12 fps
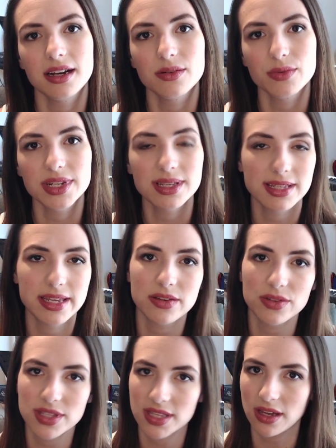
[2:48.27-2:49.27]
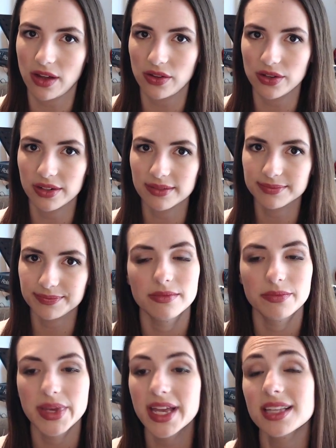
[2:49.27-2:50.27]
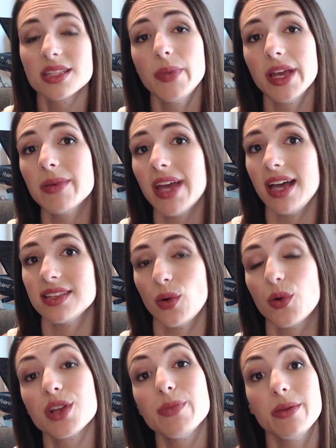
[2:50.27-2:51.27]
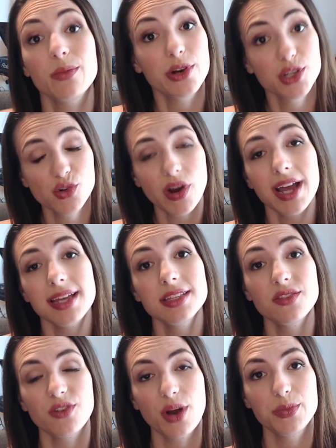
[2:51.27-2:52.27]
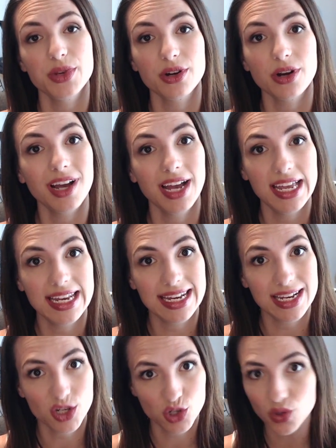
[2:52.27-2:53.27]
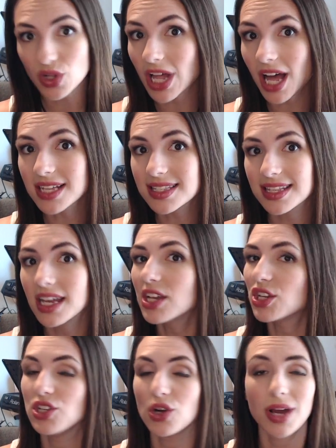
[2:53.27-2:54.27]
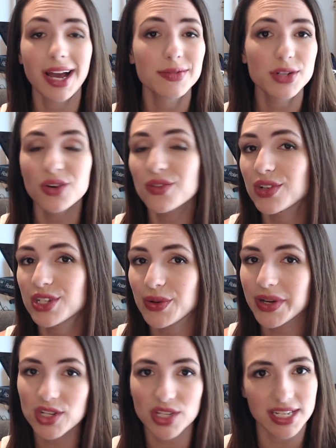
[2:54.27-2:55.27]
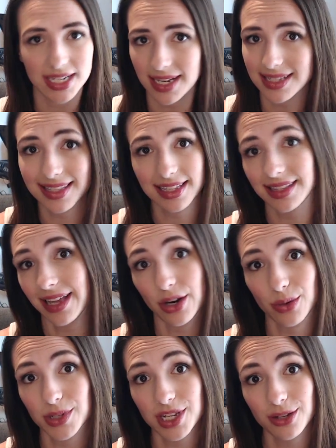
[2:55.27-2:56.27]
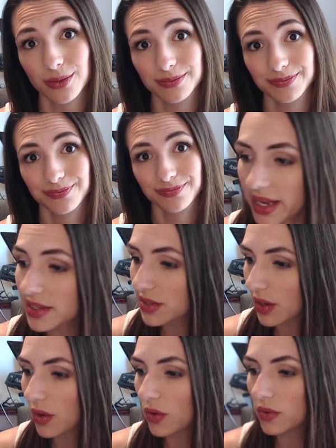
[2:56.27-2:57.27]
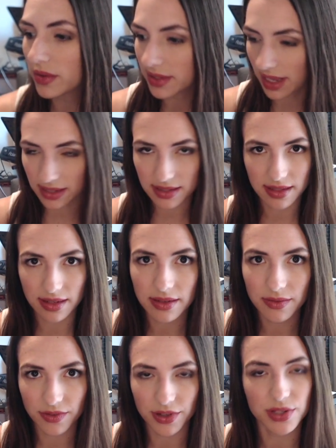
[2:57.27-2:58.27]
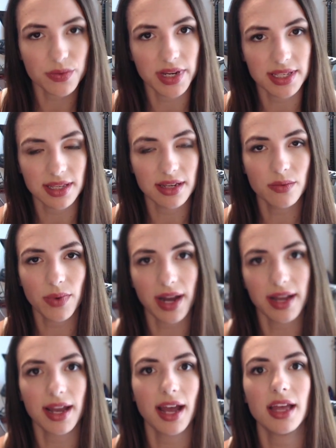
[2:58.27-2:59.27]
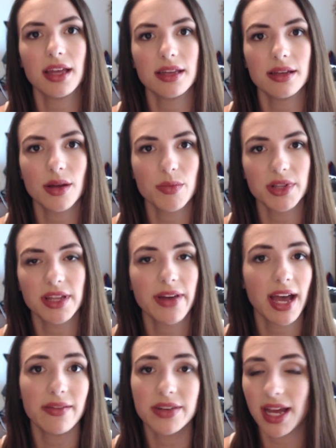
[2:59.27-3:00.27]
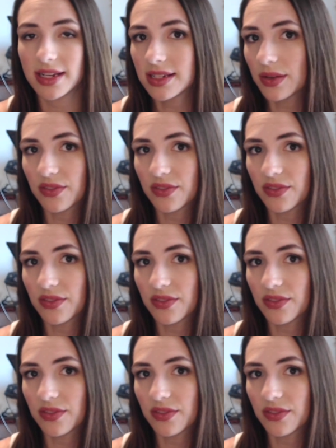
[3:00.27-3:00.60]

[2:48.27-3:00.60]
reseals the color. Because the pigment has already been moisturized from your initial gloss, you don't have to overdo it, just a nice thin layer will do. So that's the first reason why I believe I haven't had to deal with